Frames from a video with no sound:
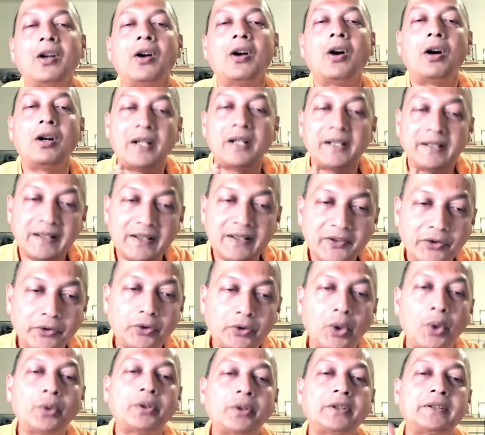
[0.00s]
or at least
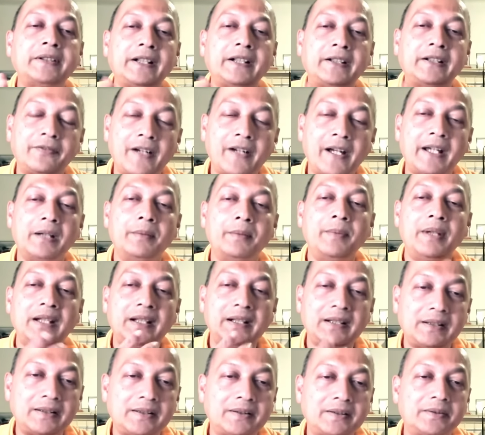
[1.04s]
stoke that fire, make
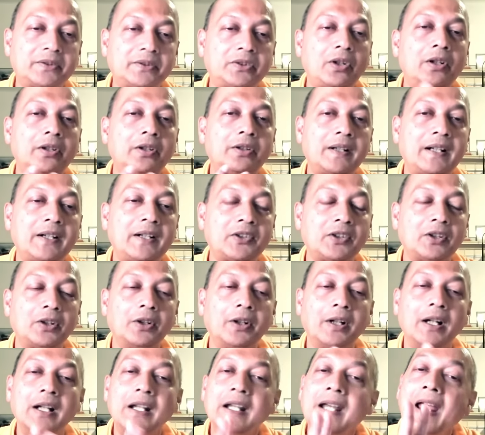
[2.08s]
it stronger and
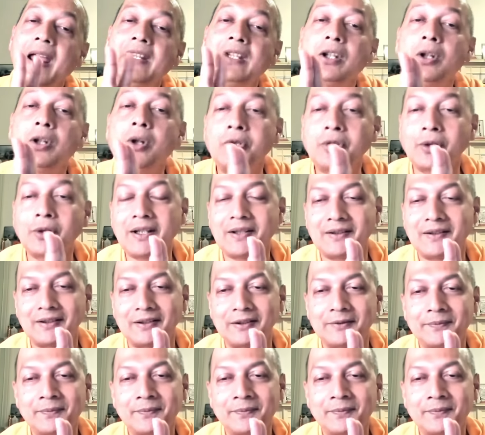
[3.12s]
stronger. And they go together